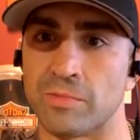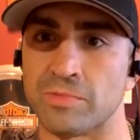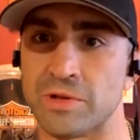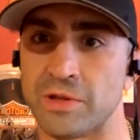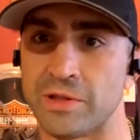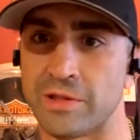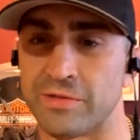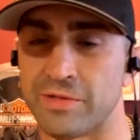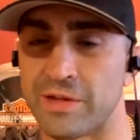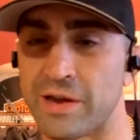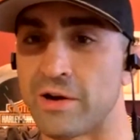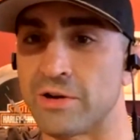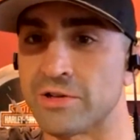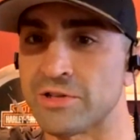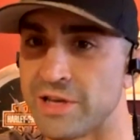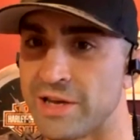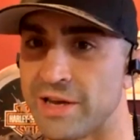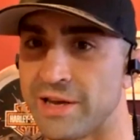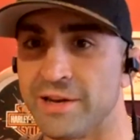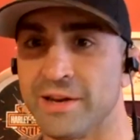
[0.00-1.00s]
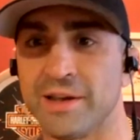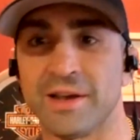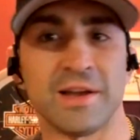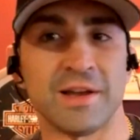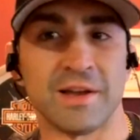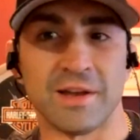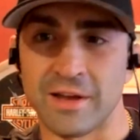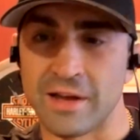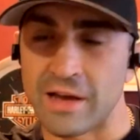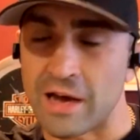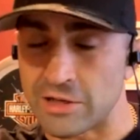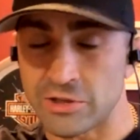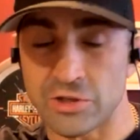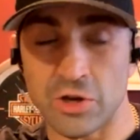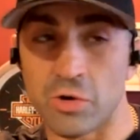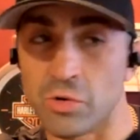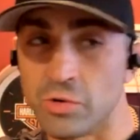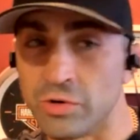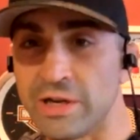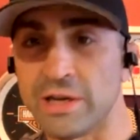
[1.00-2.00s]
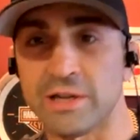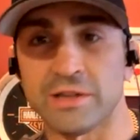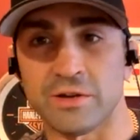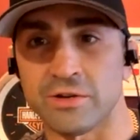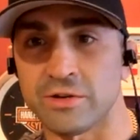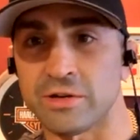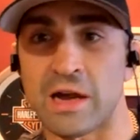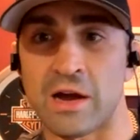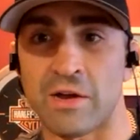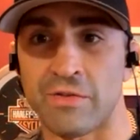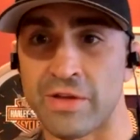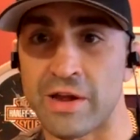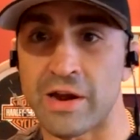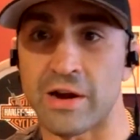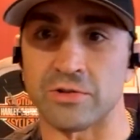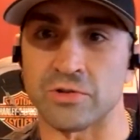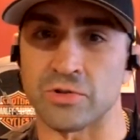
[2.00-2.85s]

up there saying, I saw who did it, they're down there.